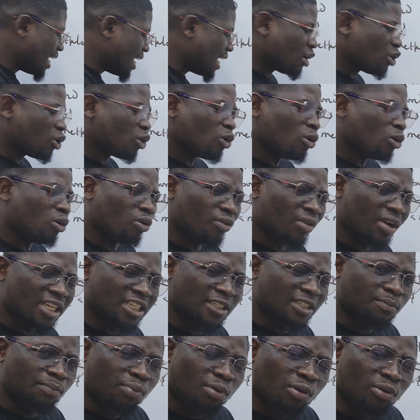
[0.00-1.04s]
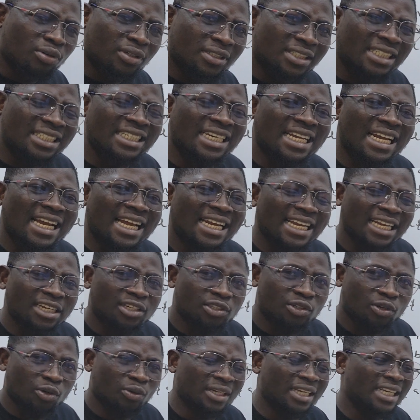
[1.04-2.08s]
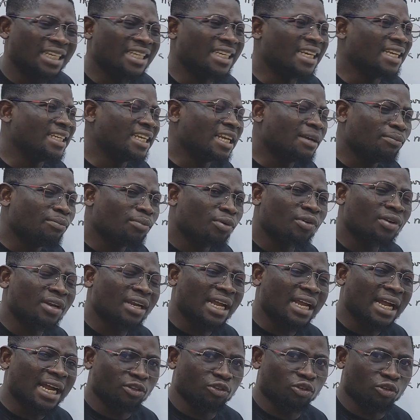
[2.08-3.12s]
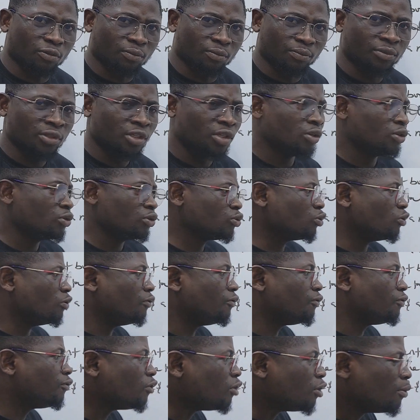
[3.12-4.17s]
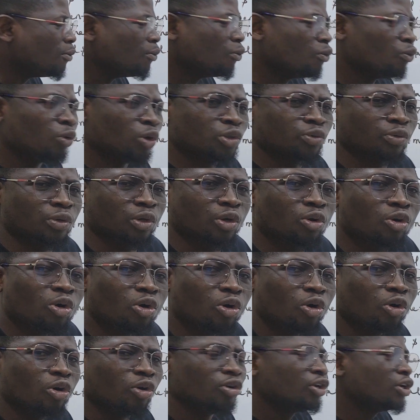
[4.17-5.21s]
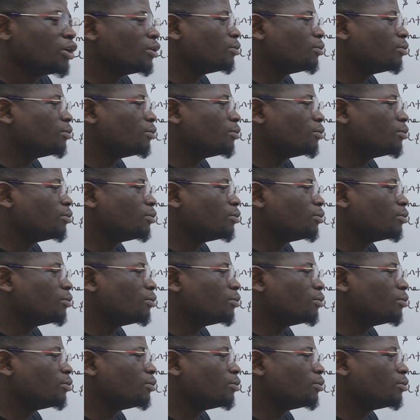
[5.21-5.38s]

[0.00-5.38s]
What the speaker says: a corresponding electron in a neighboring atom to form what we call